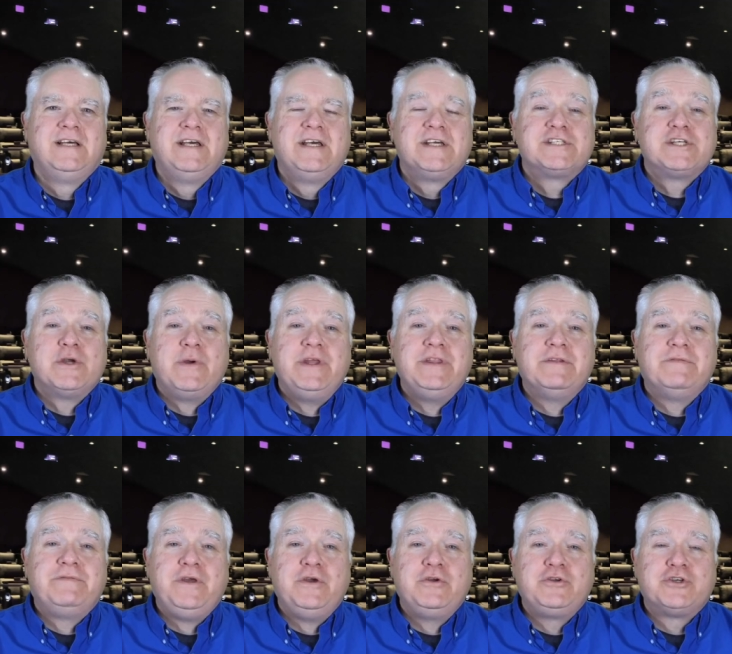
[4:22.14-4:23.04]
So in the
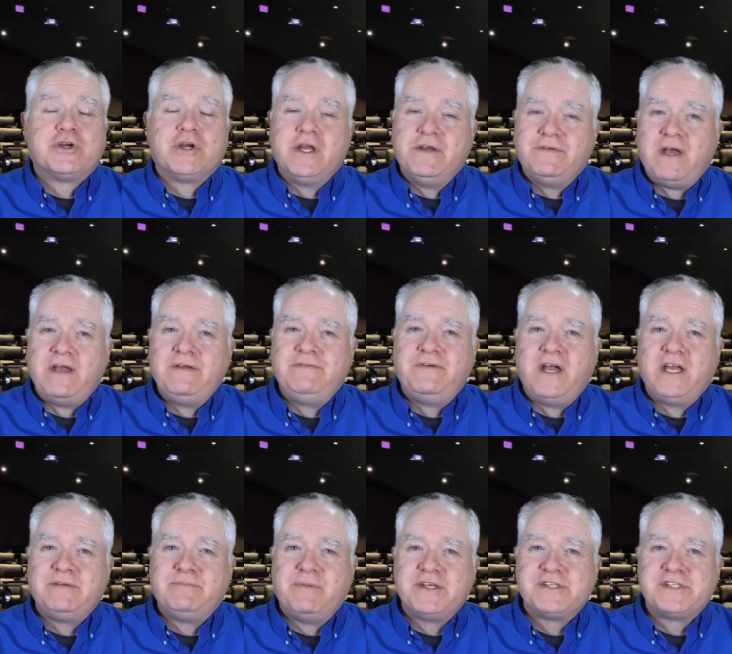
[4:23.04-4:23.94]
future, if I
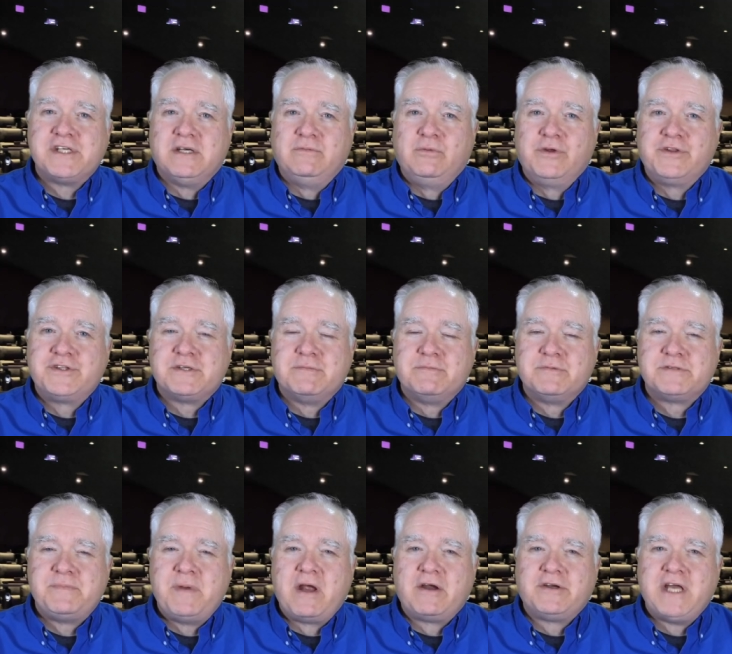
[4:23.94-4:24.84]
find myself with some
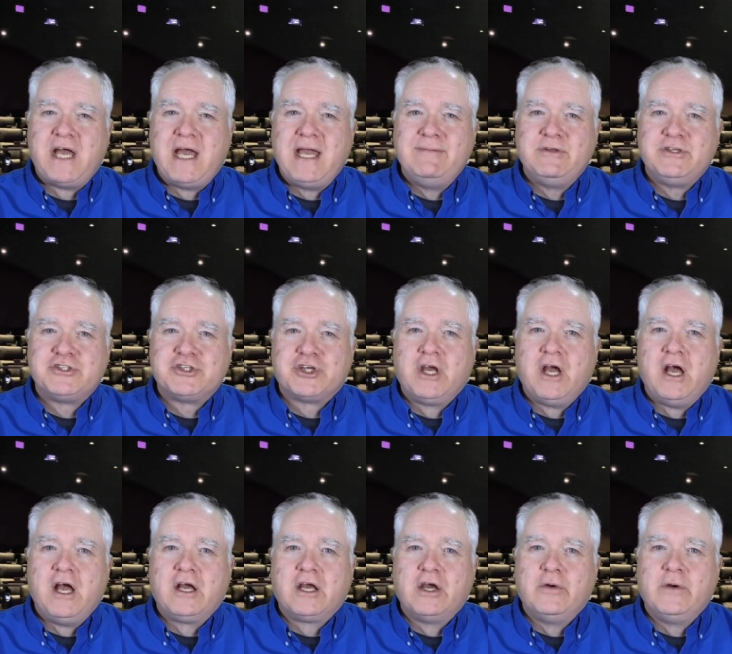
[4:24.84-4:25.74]
spare time in
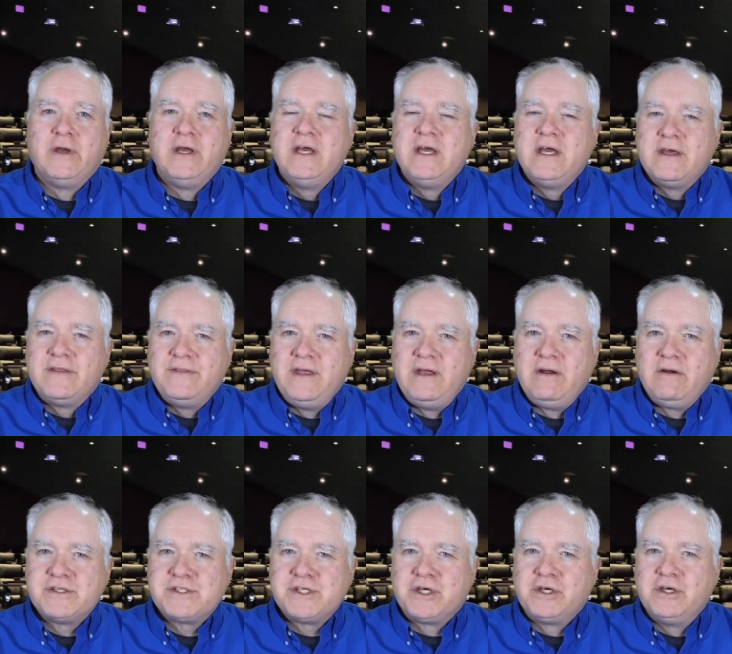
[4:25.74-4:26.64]
Chicago, there
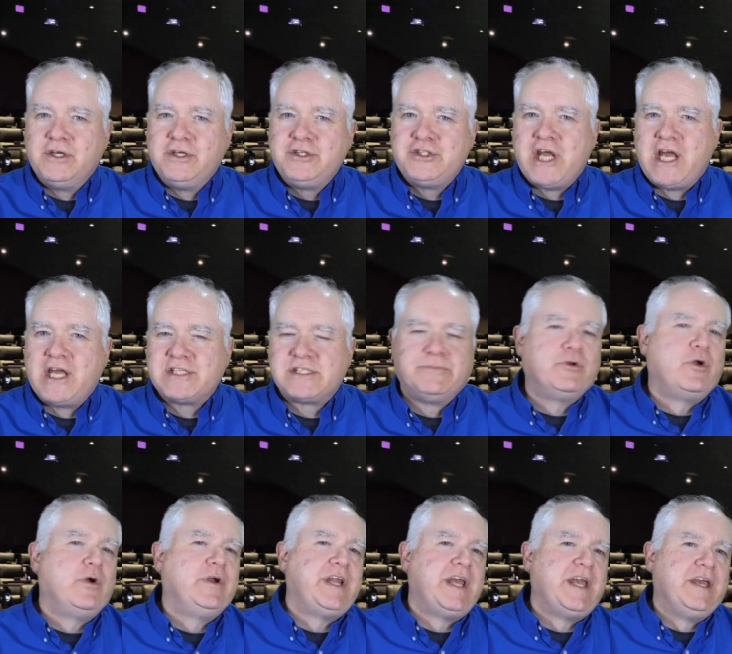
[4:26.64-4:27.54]
is a good chance I'm
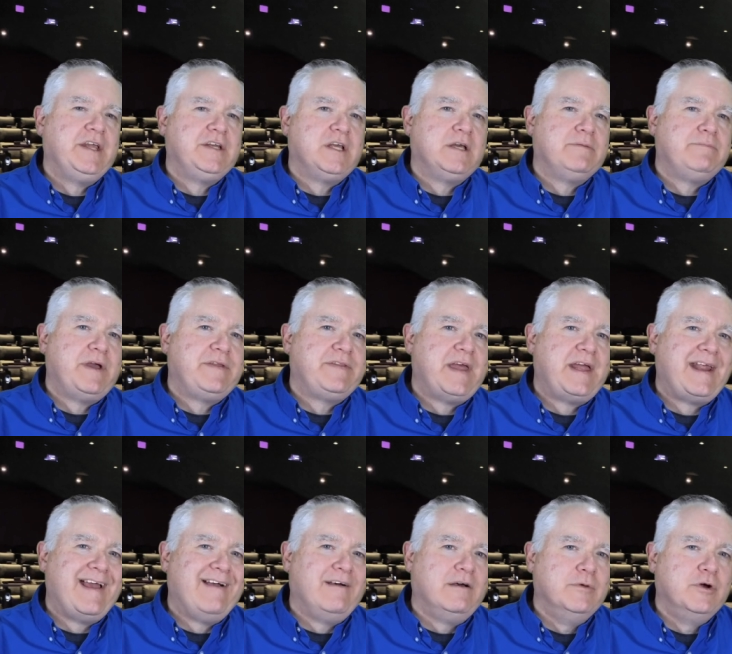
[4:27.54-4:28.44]
going to end up at that
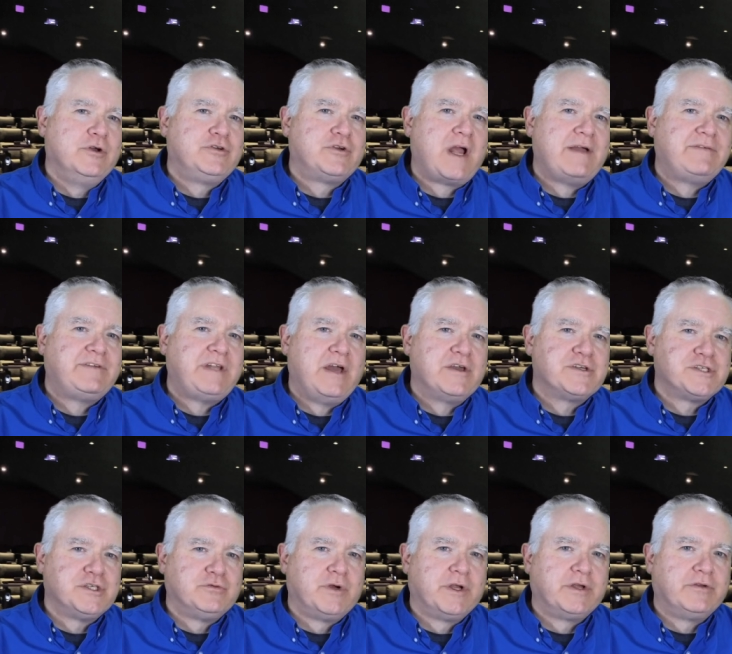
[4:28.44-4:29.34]
Alamo
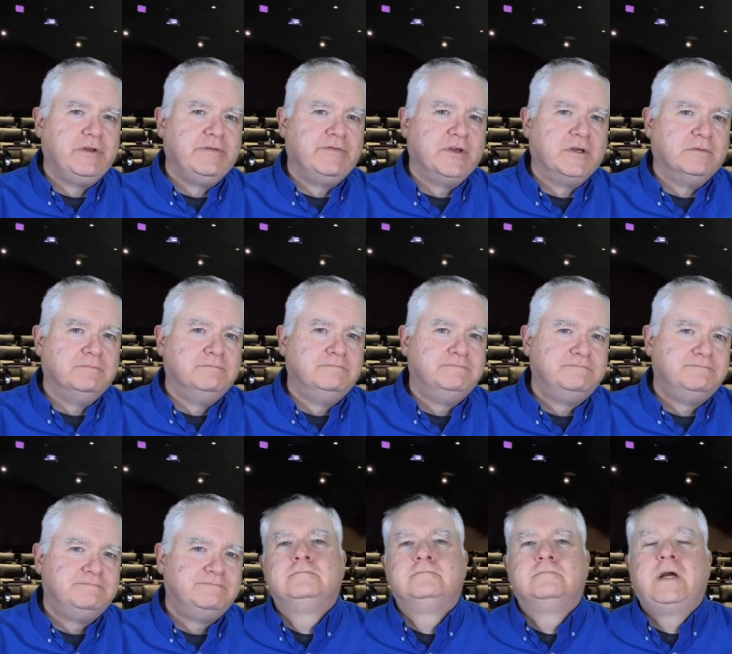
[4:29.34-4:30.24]
Drafthouse in Wrigleyville.
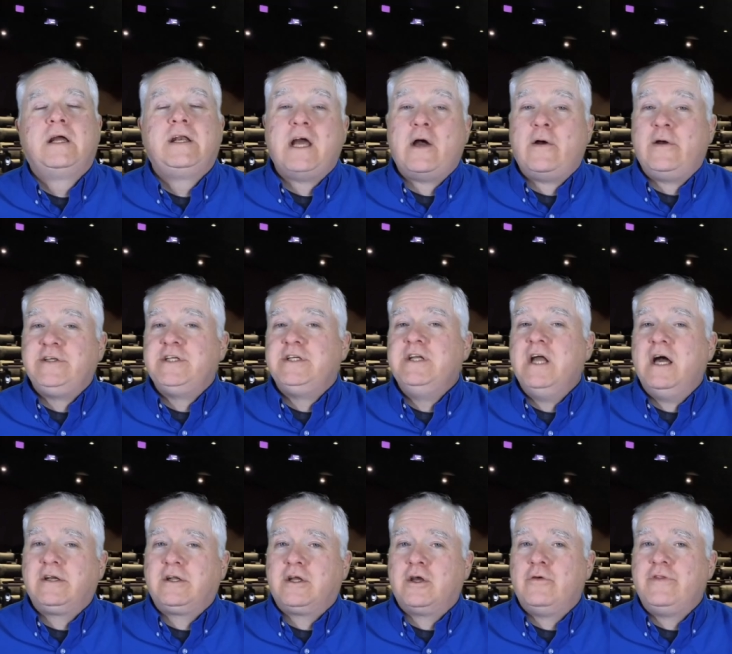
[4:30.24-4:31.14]
Now, I did
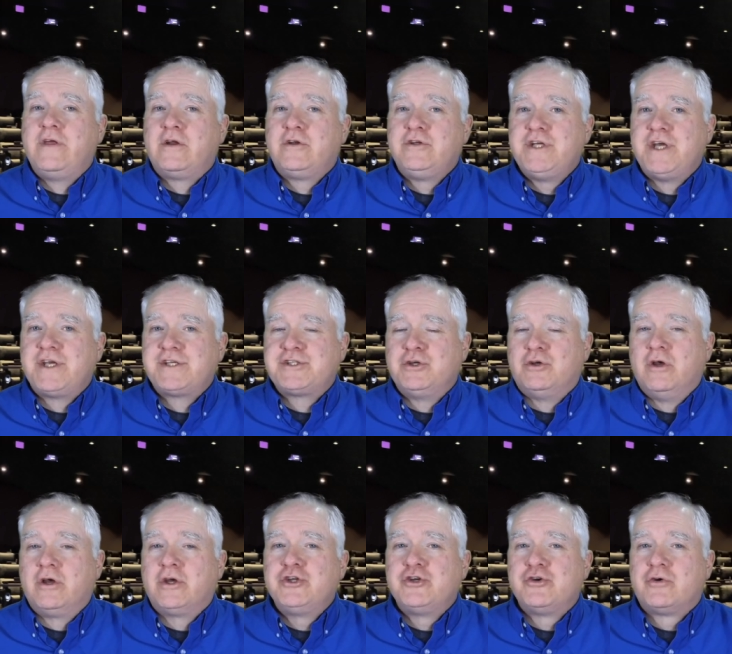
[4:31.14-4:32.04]
not go there just to
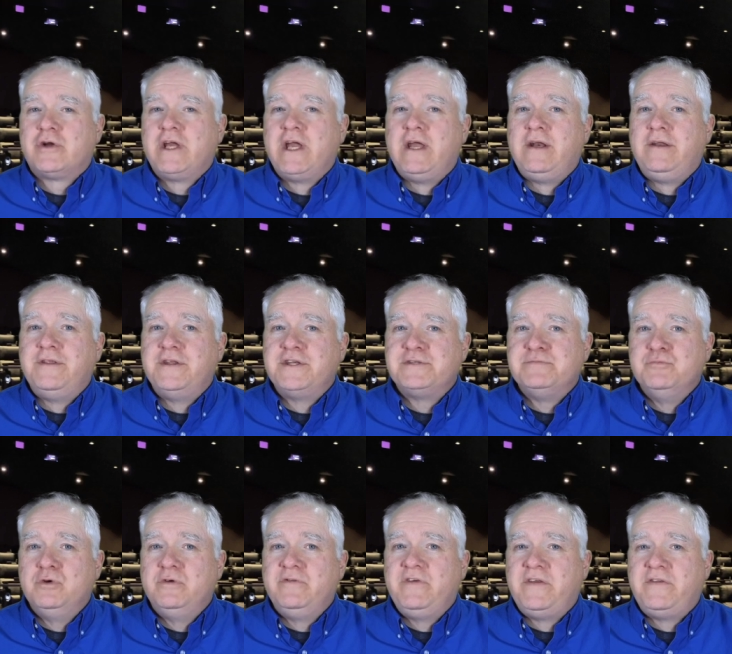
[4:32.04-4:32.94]
luxuriate in this
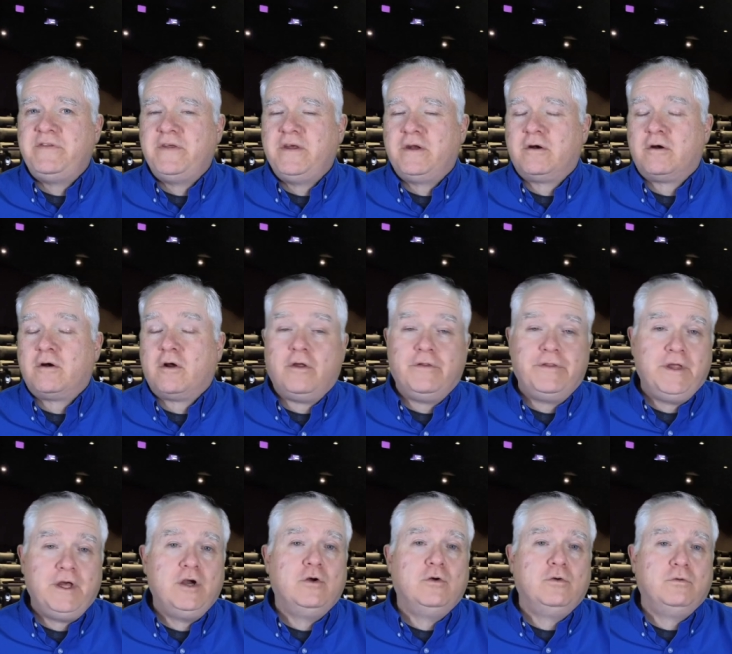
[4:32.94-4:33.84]
movie theater,
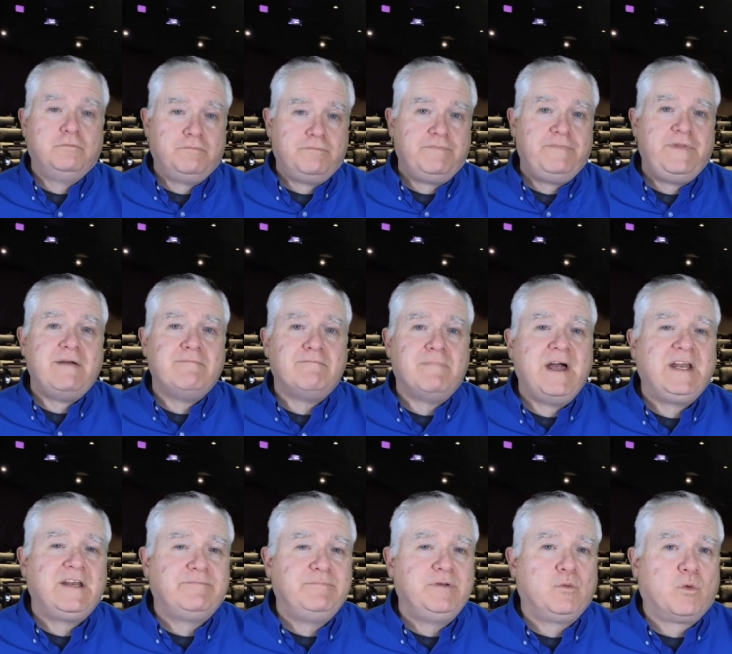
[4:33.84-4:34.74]
although that
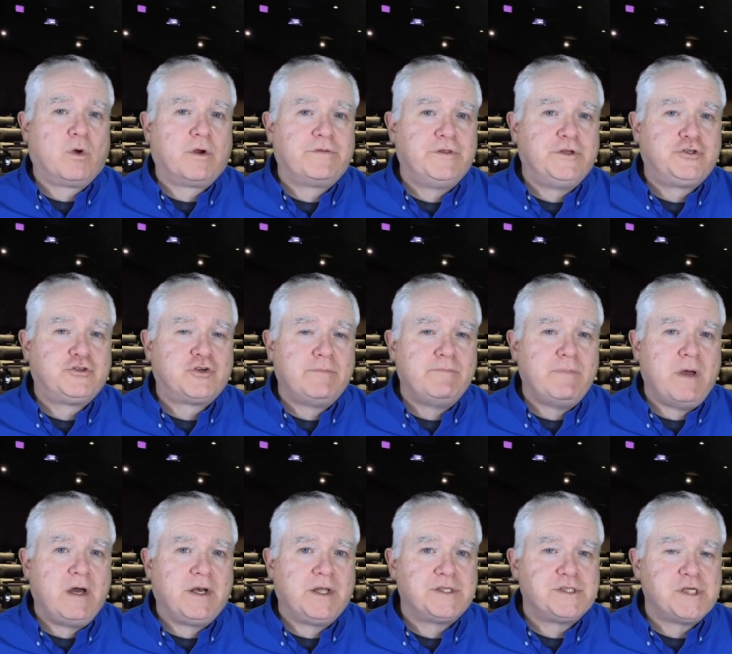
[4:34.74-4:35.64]
might have been worth the trip
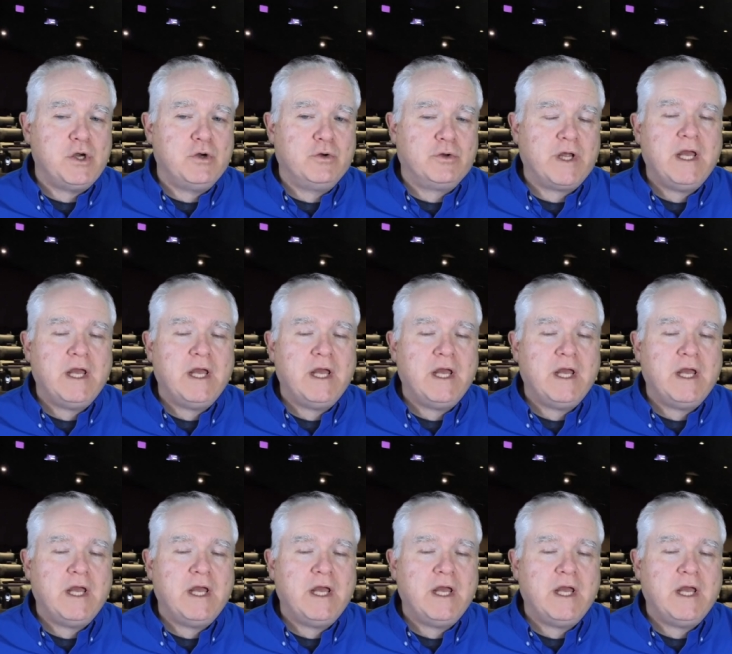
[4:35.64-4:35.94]
on its own.